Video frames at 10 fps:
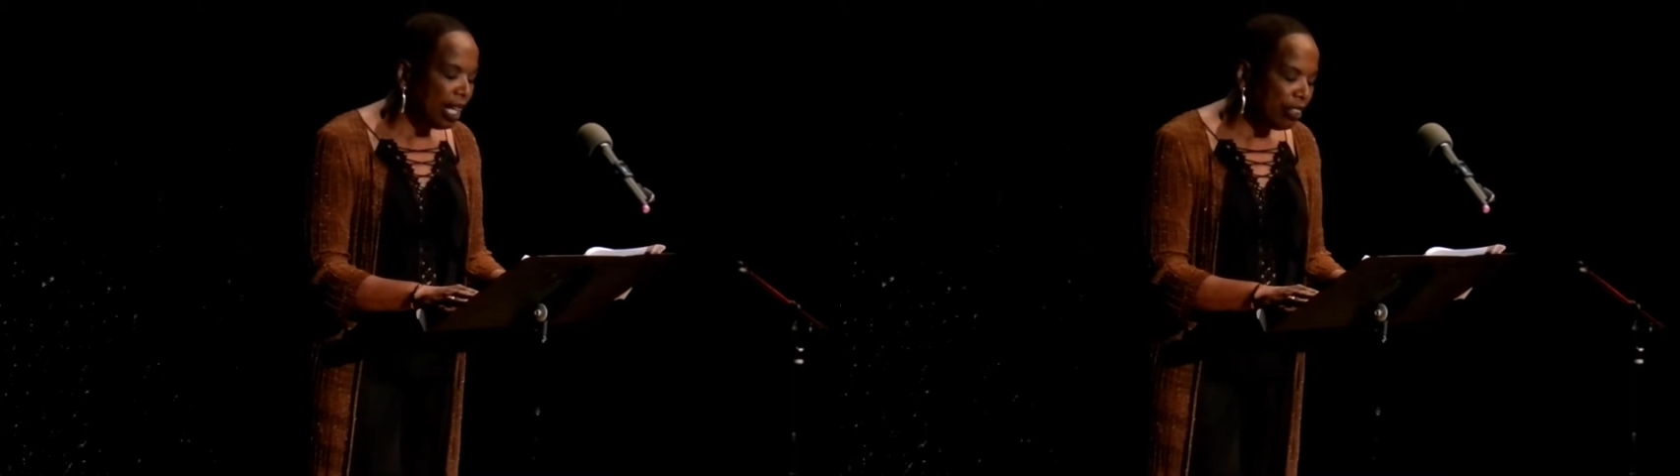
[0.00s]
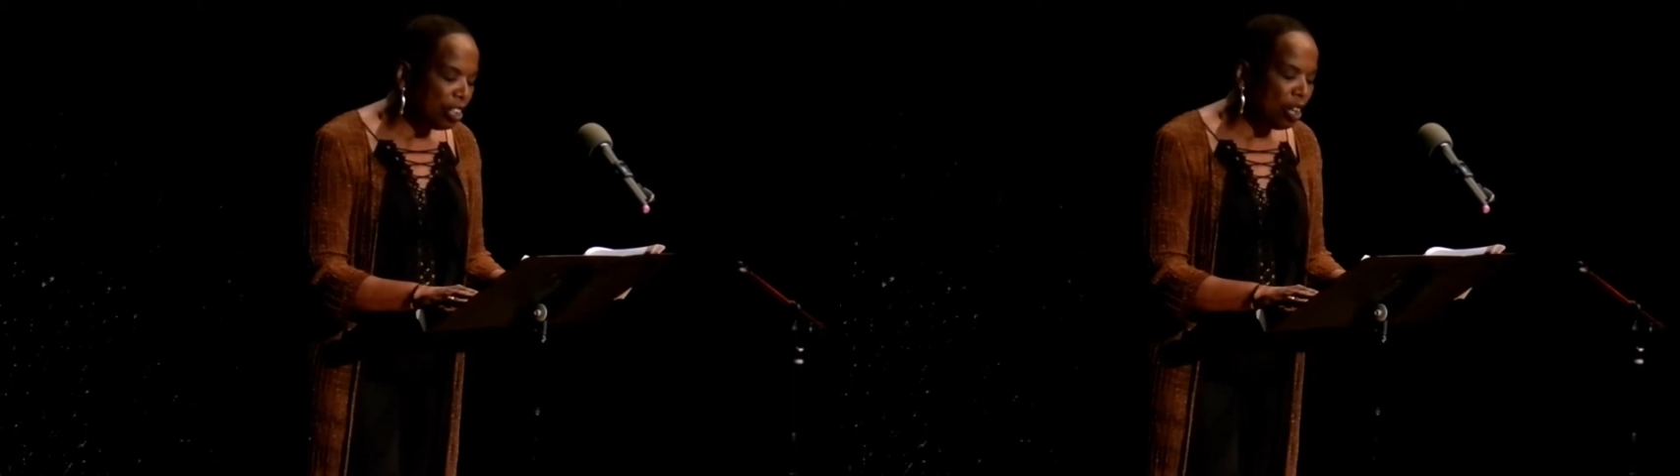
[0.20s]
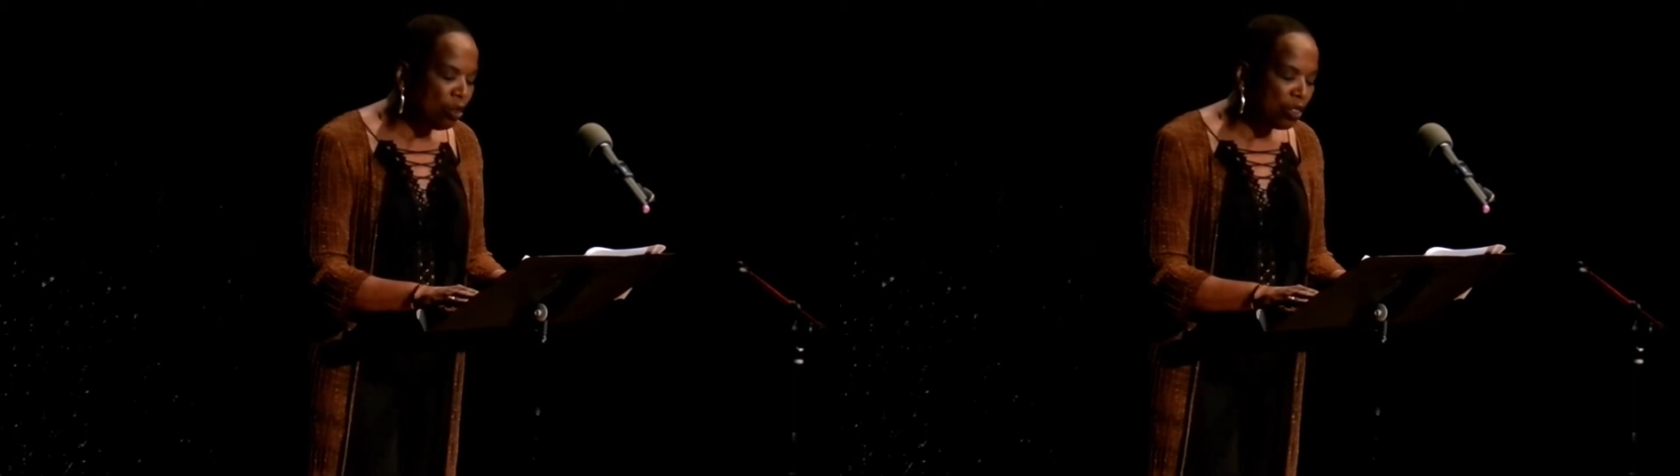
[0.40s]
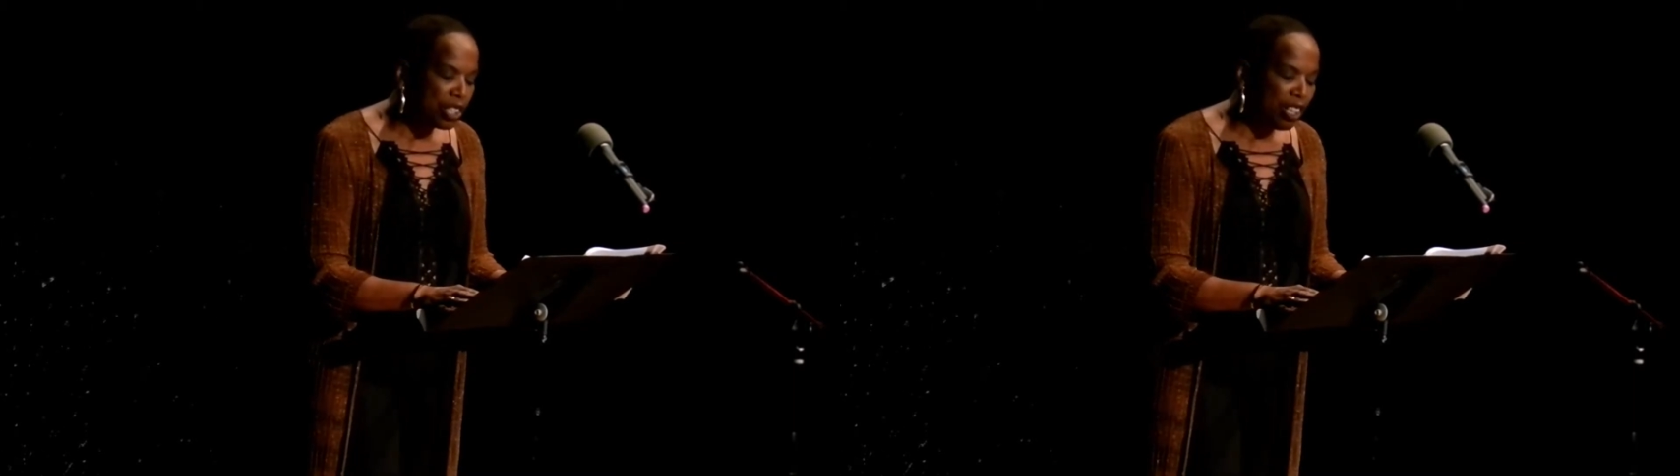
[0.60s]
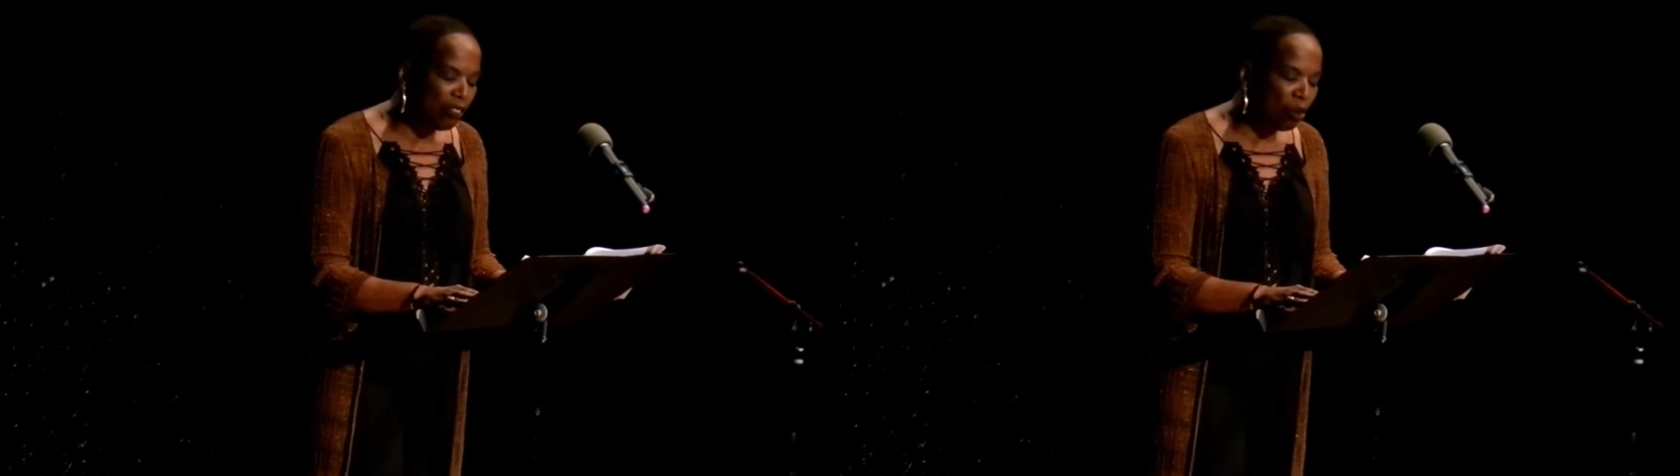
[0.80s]
in the local
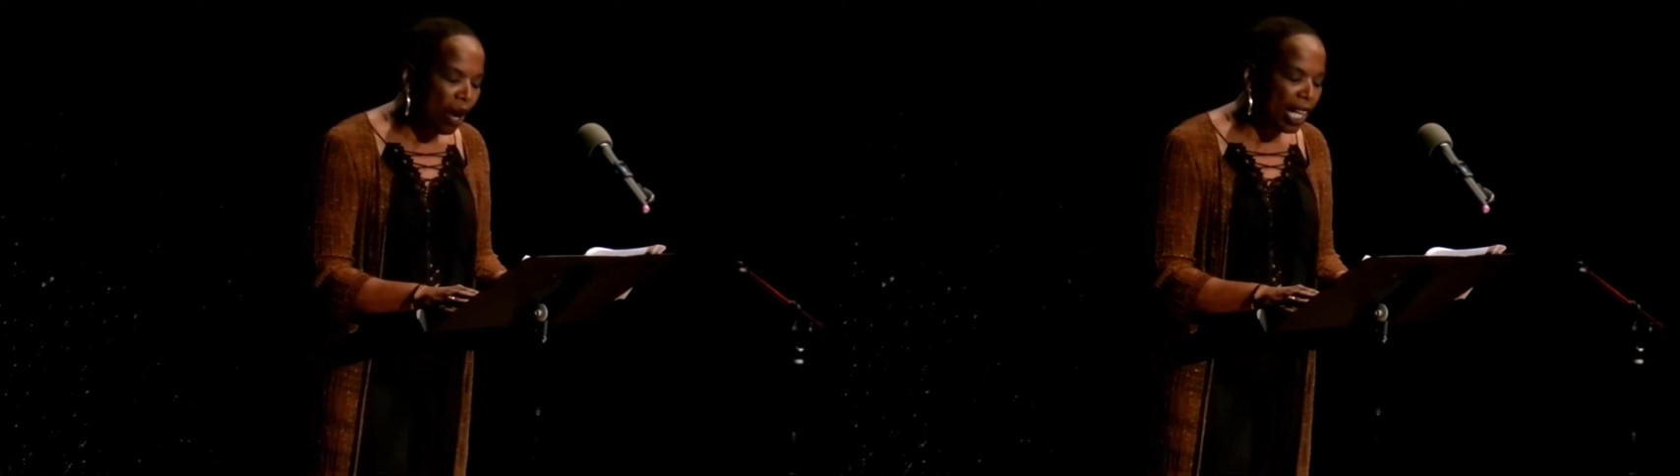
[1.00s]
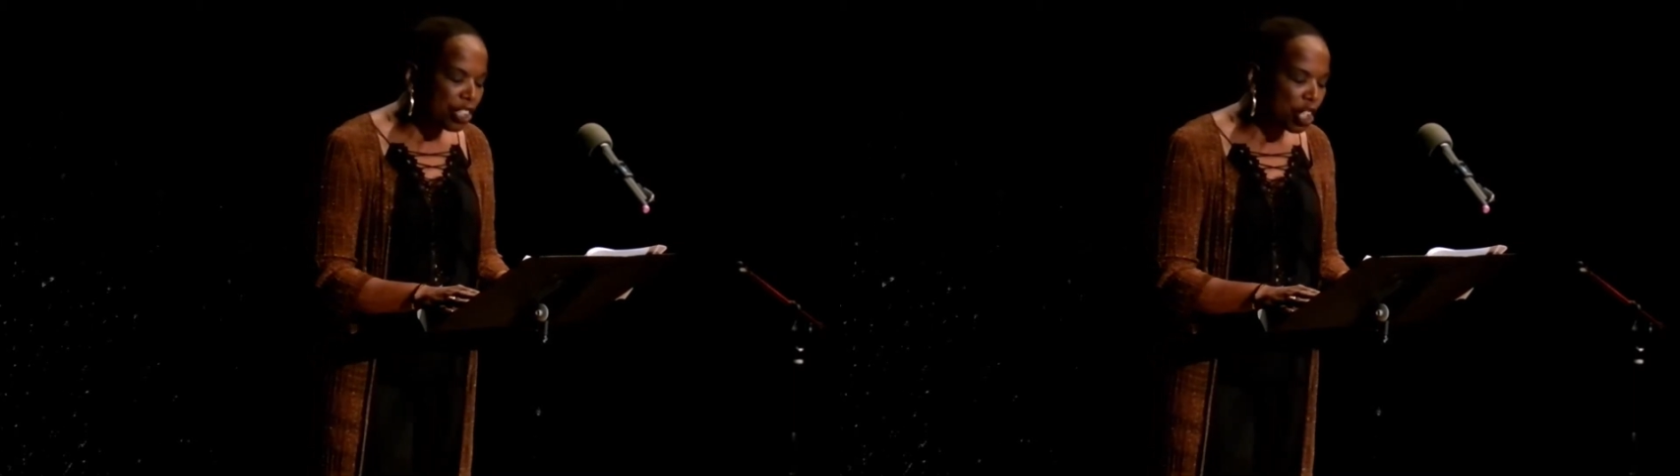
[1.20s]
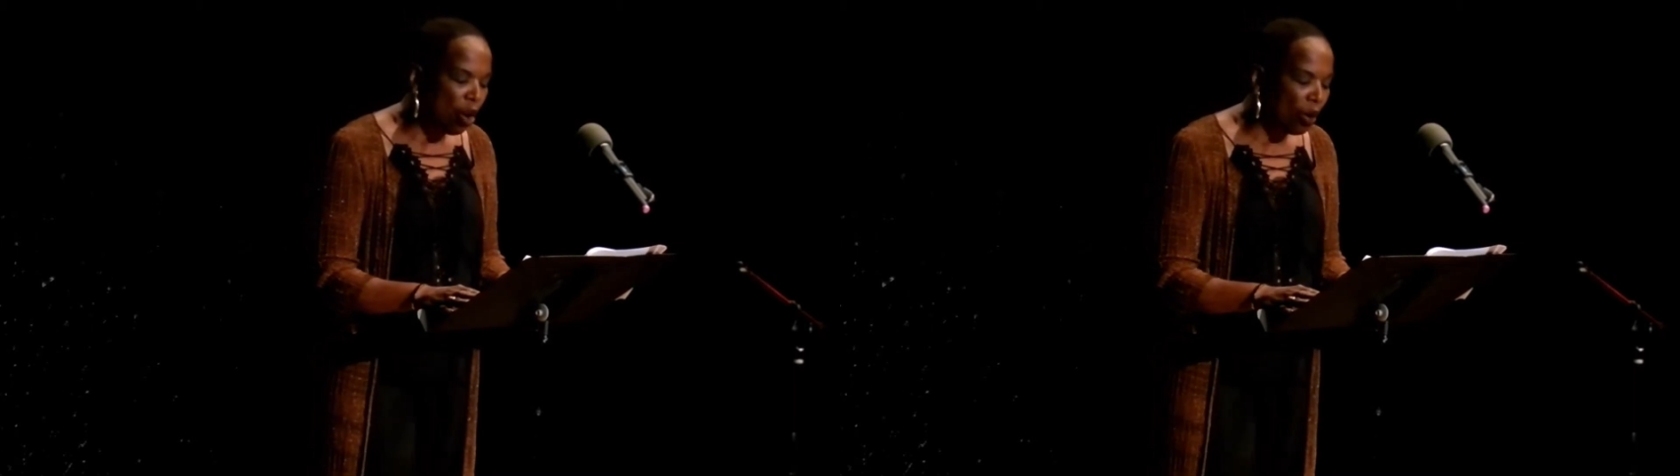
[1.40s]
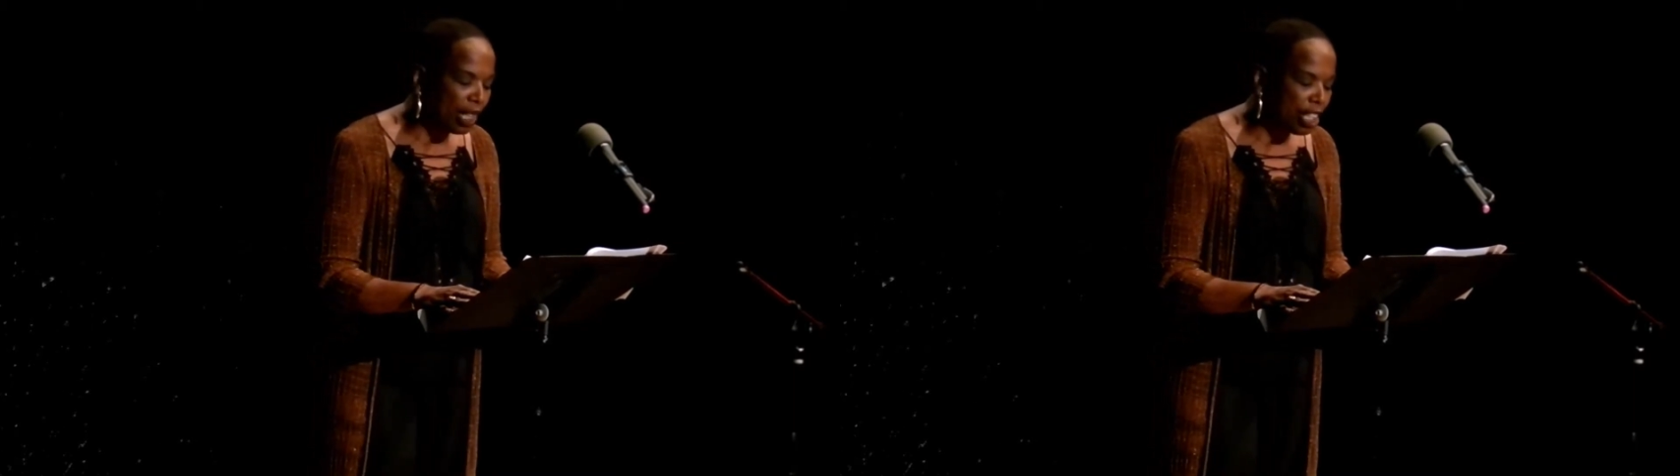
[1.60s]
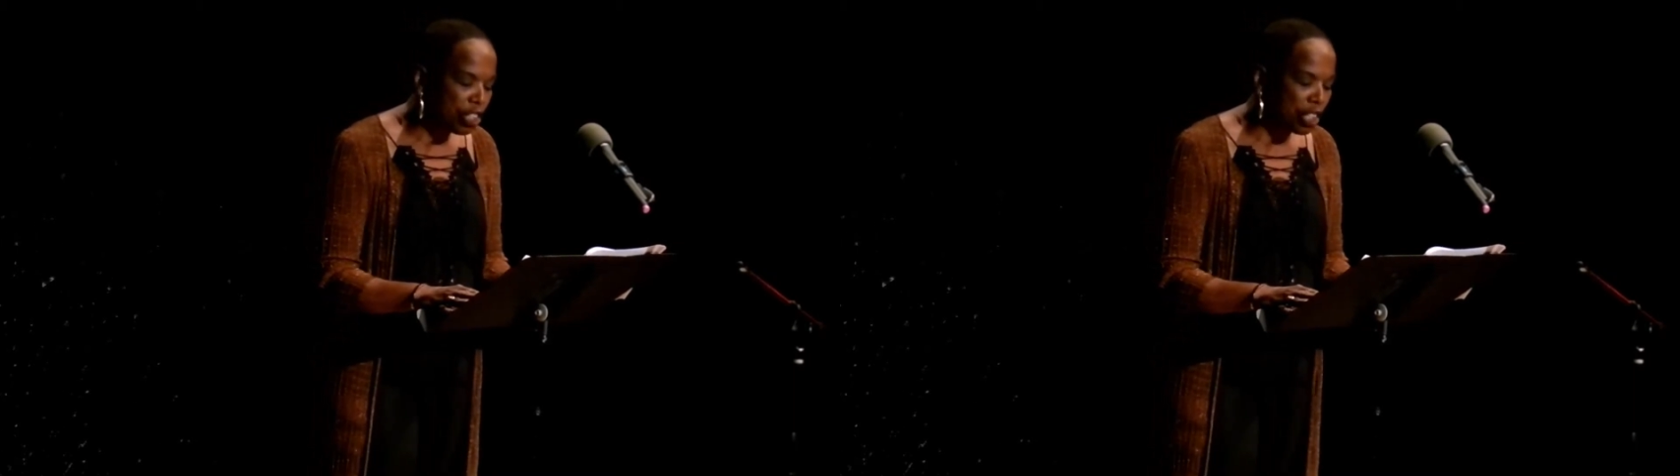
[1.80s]
civil rights
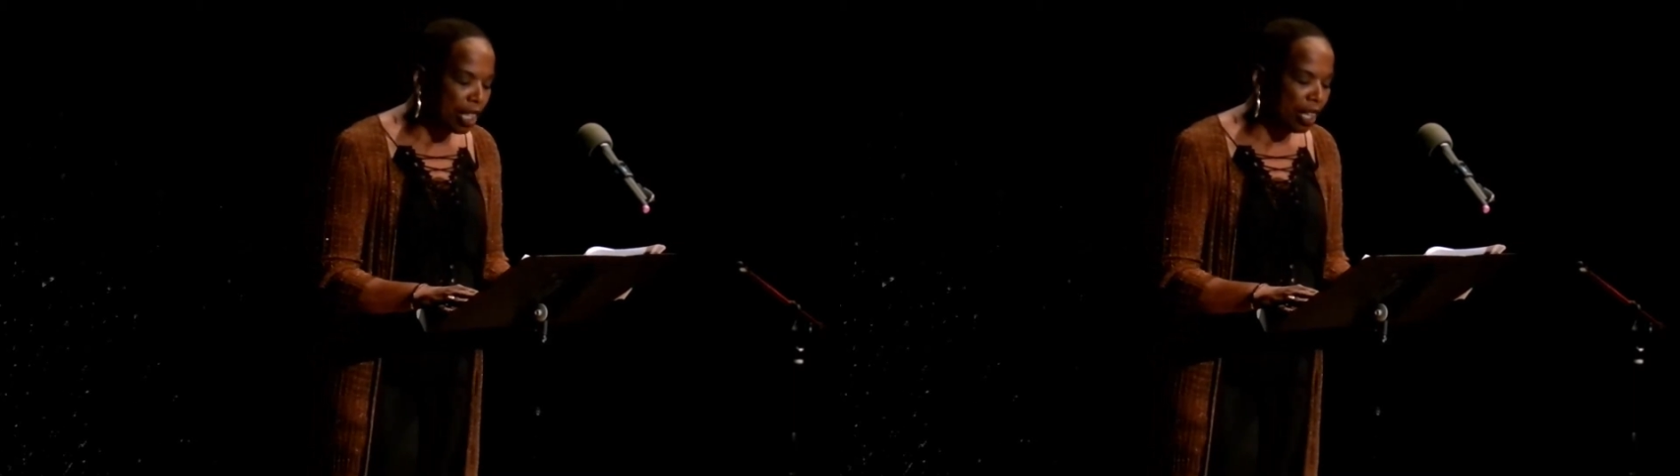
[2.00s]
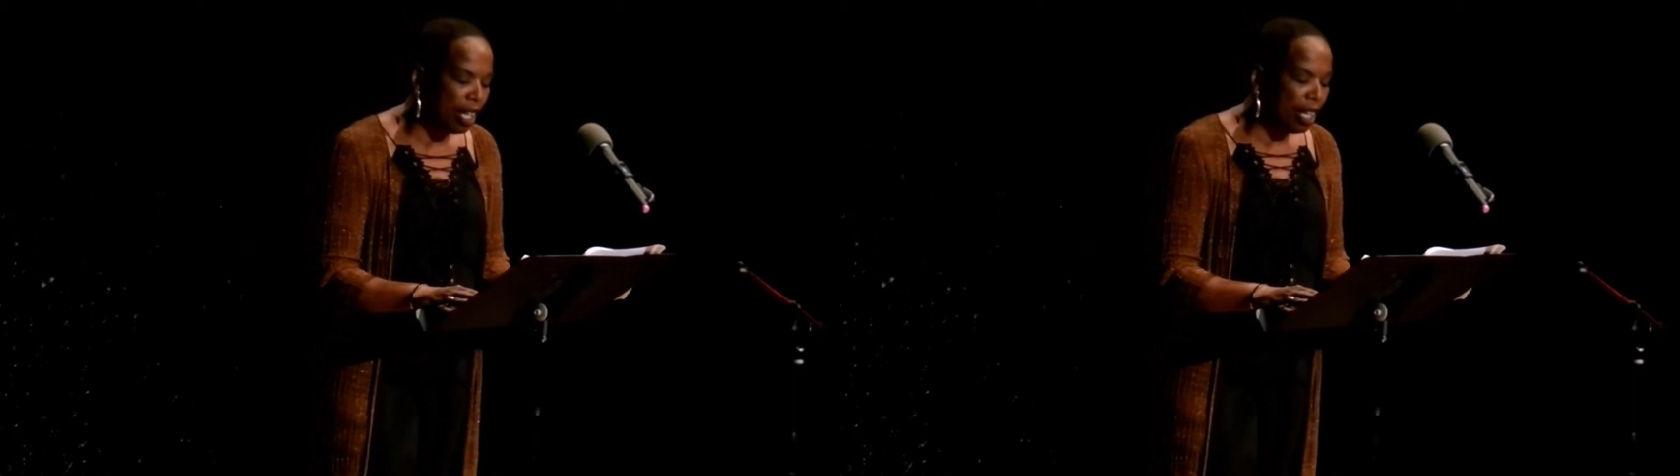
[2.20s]
coalition,